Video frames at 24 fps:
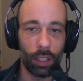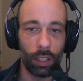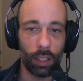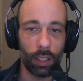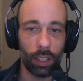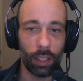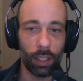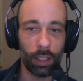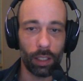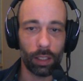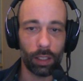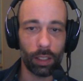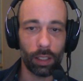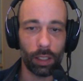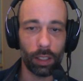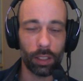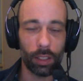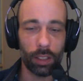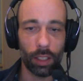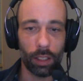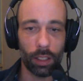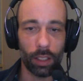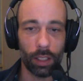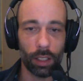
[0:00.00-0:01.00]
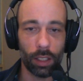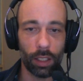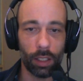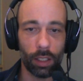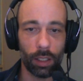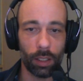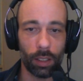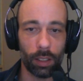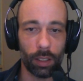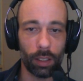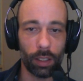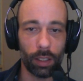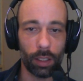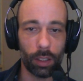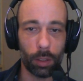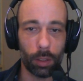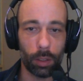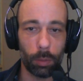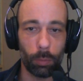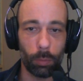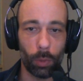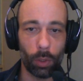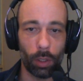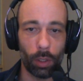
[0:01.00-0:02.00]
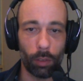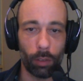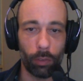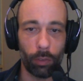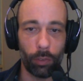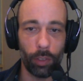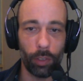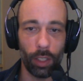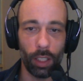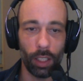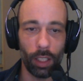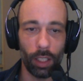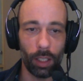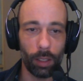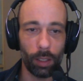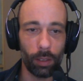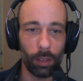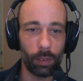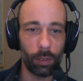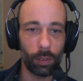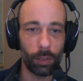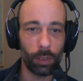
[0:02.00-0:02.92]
kinesthetic, that is more a feeling.